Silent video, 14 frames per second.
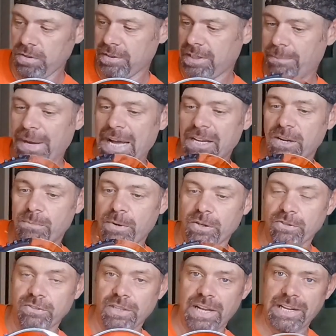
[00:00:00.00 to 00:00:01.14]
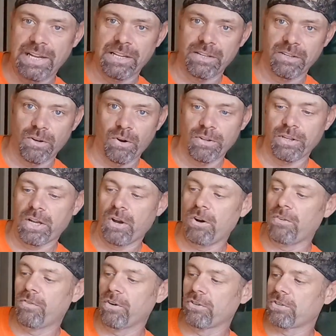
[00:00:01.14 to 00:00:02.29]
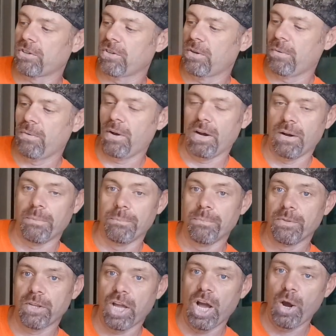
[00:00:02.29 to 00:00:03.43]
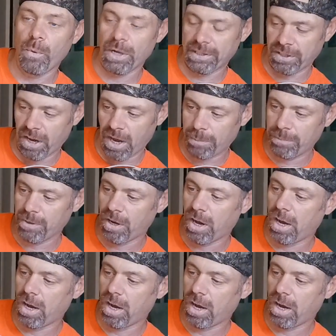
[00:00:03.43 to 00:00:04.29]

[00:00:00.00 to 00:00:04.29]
tobacco burst, and then on the koa top,